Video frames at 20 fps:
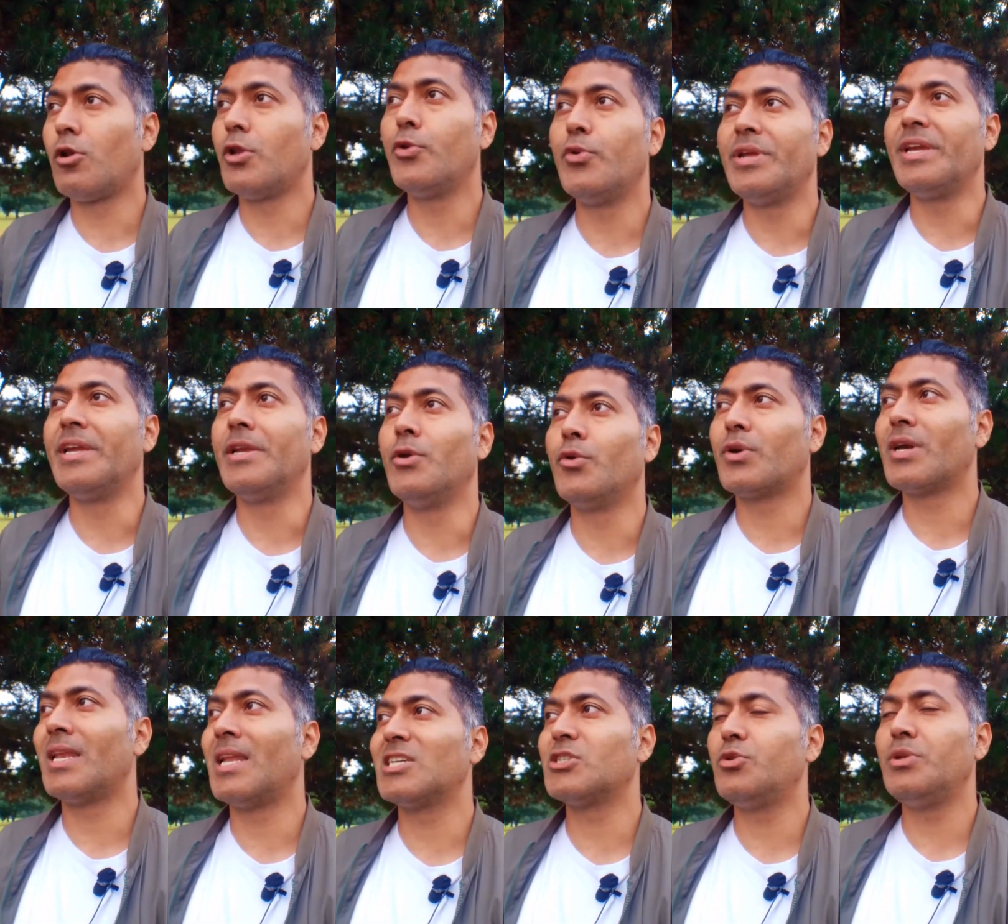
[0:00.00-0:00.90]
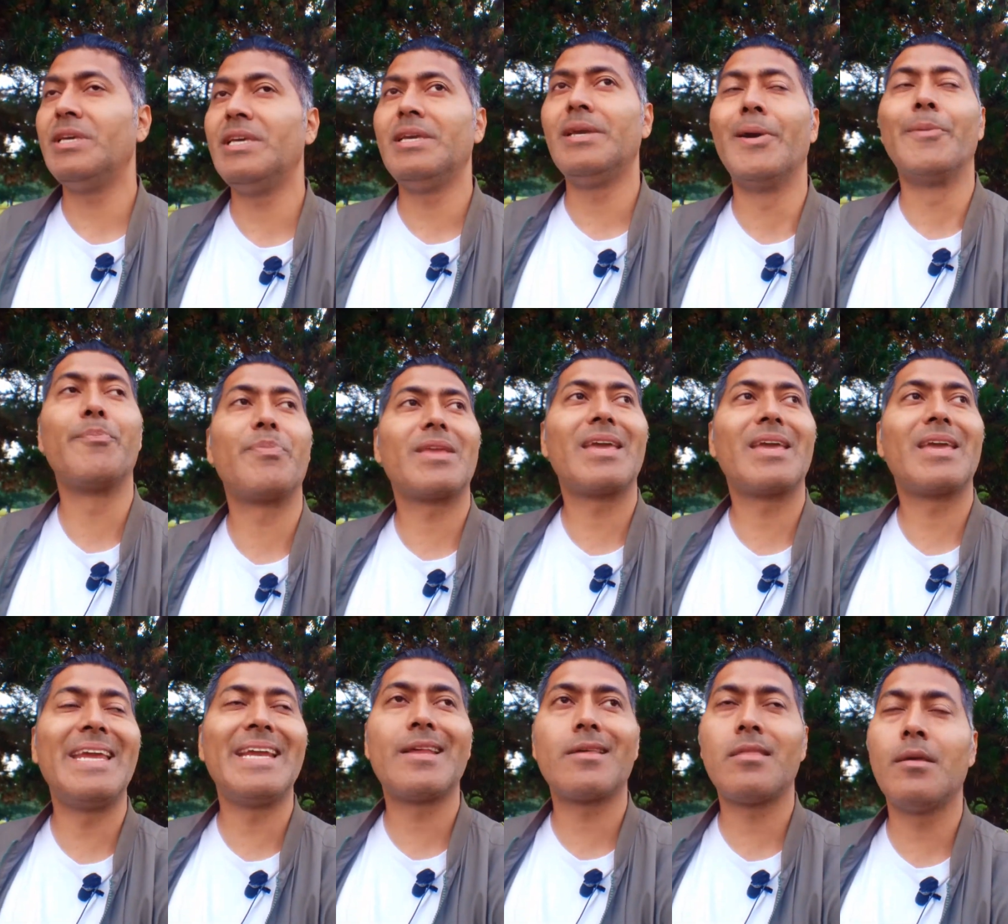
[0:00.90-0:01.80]
you need. You can actually
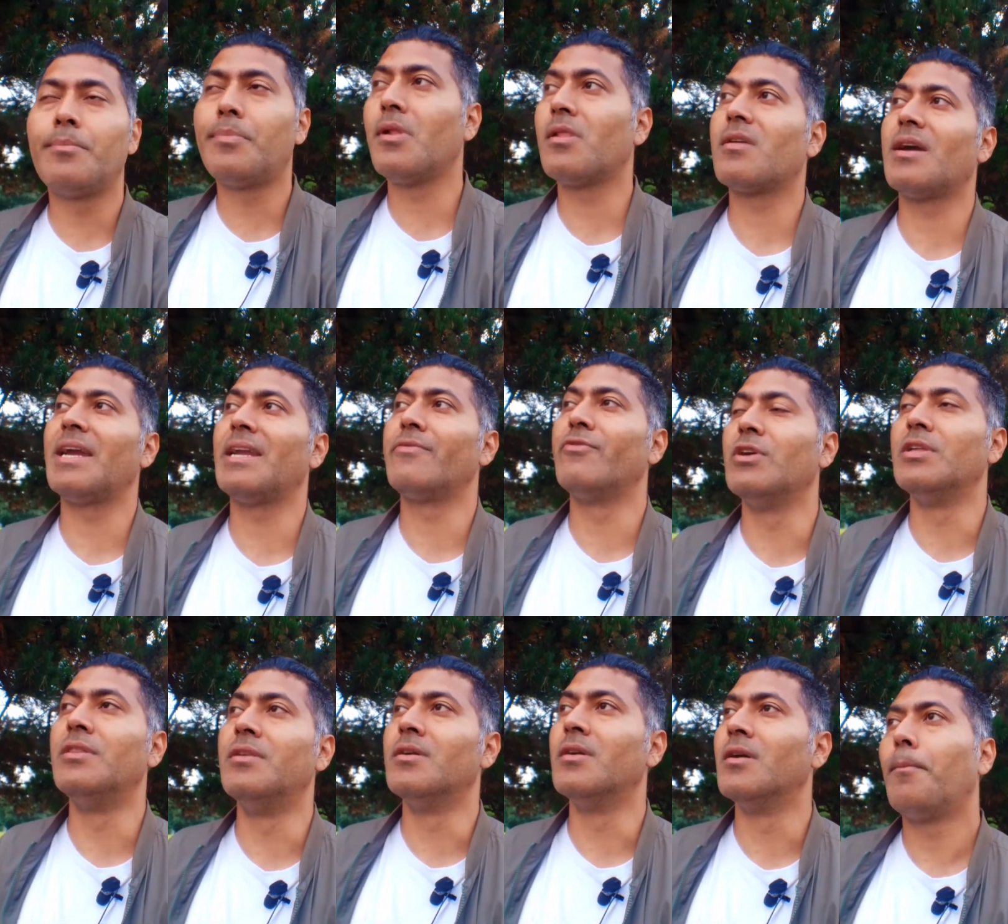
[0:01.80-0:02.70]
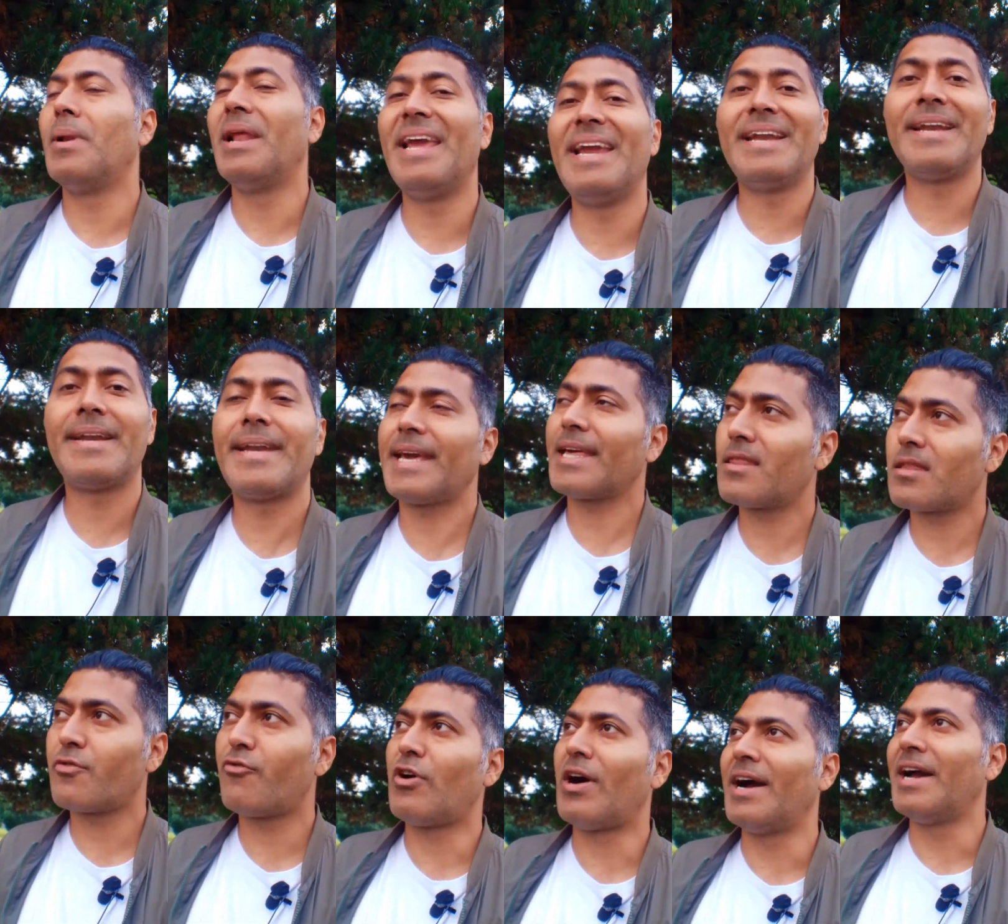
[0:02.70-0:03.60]
create a simple site with plain
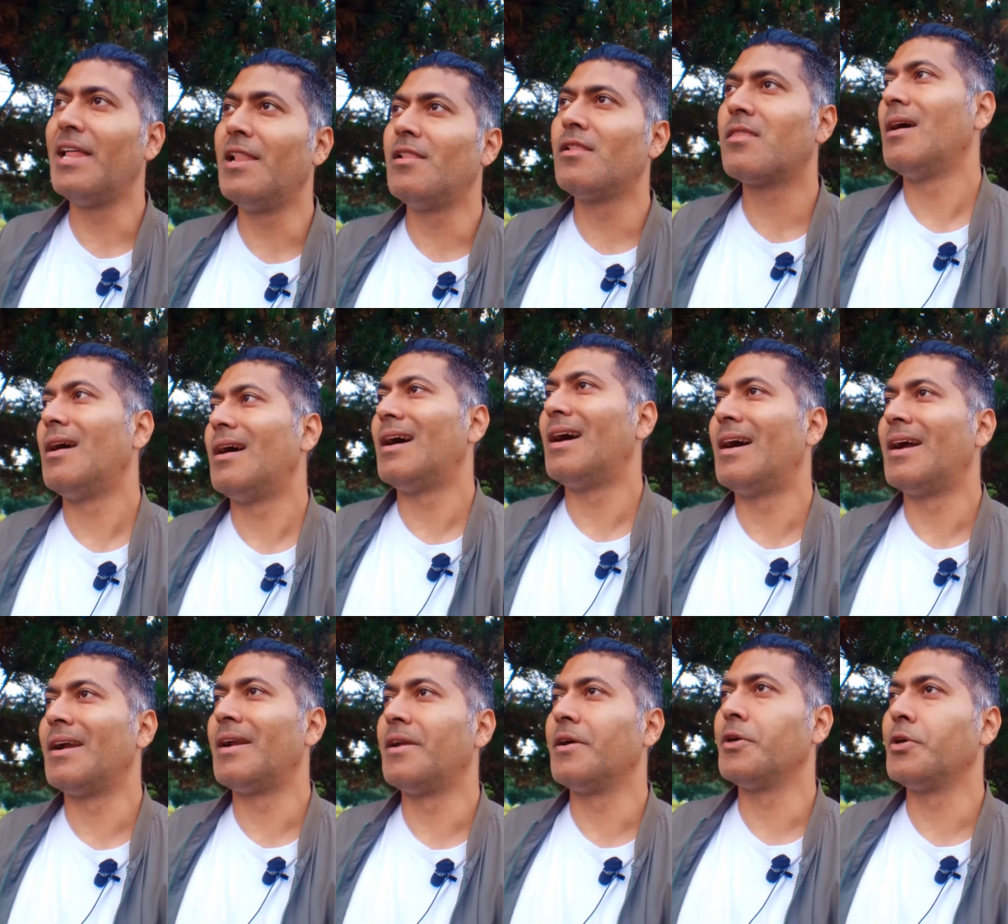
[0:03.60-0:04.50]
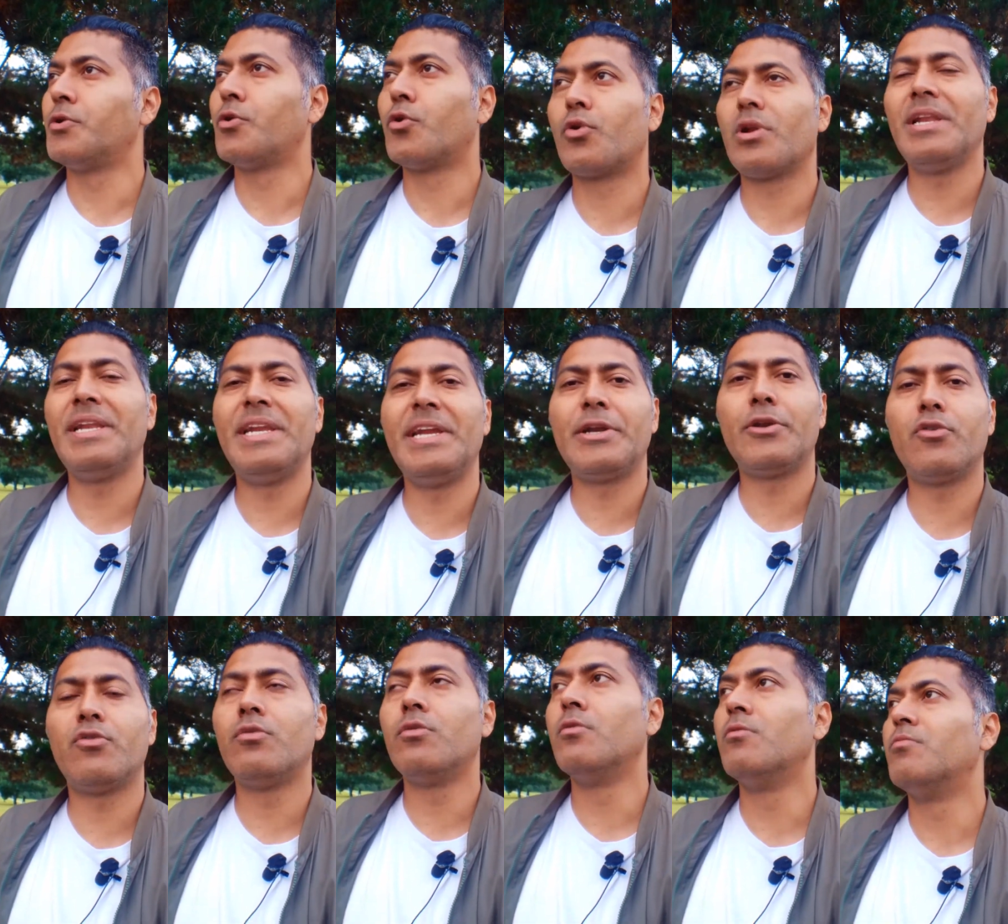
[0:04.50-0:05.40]
text files, and you don't really need
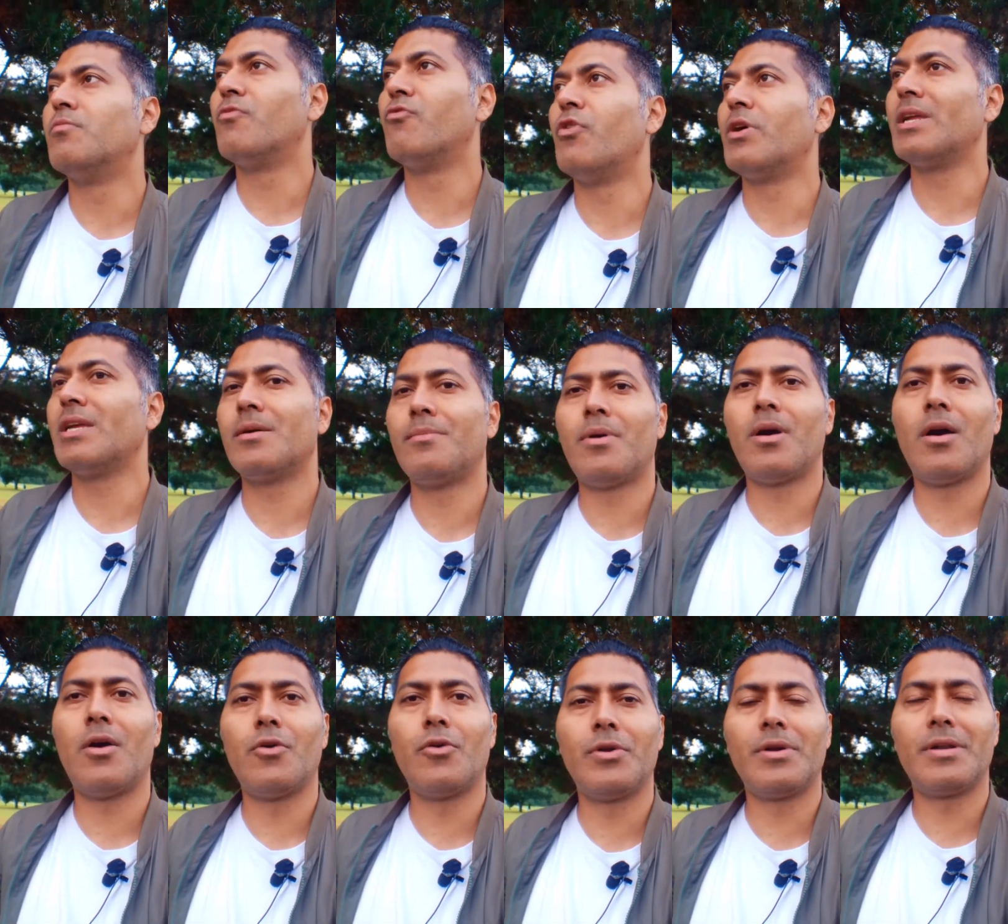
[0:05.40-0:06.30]
to worry about